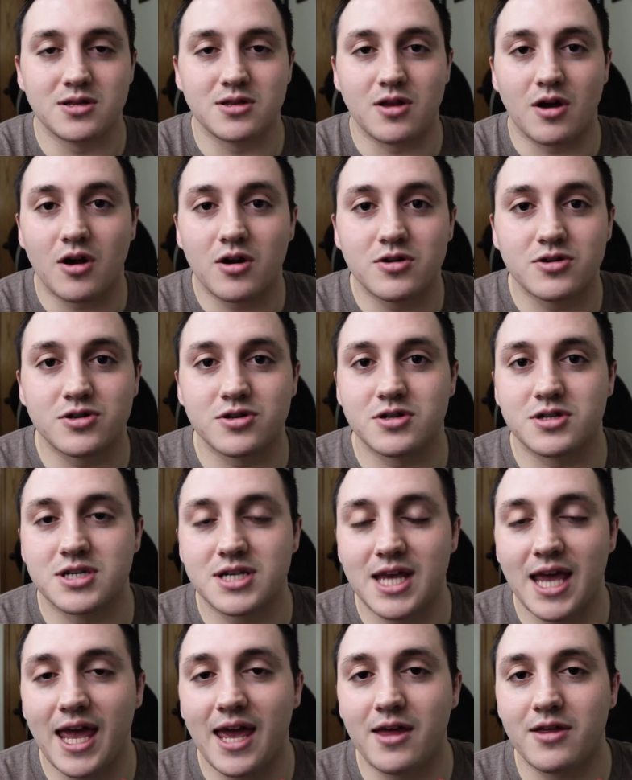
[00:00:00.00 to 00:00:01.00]
larger
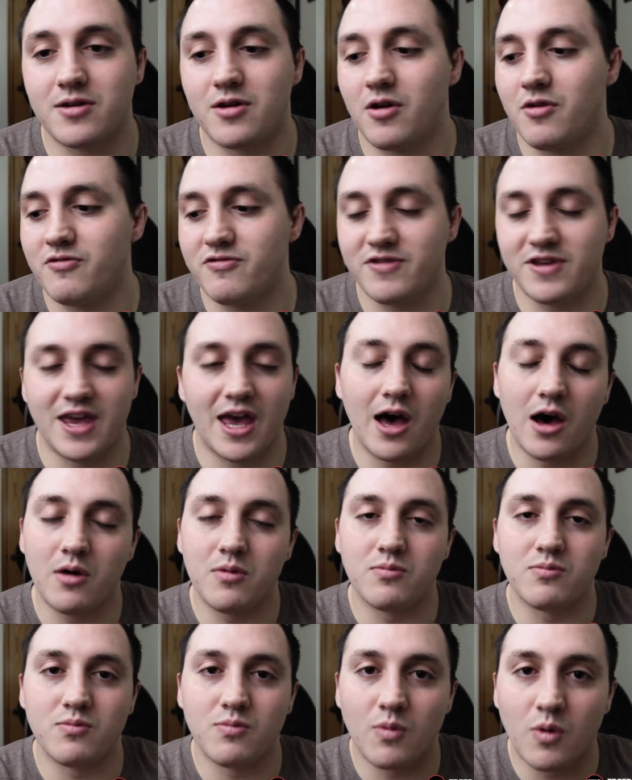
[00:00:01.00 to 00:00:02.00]
scale and hopefully
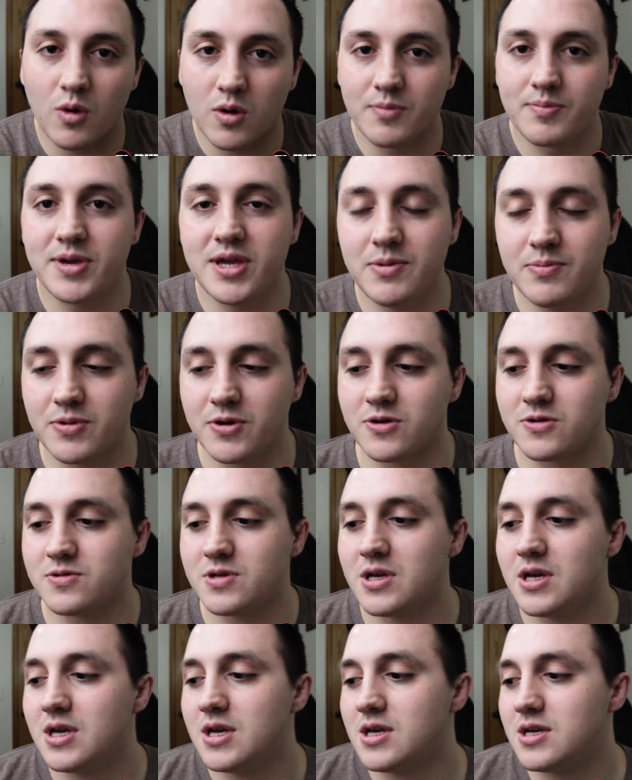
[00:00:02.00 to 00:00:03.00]
help more people.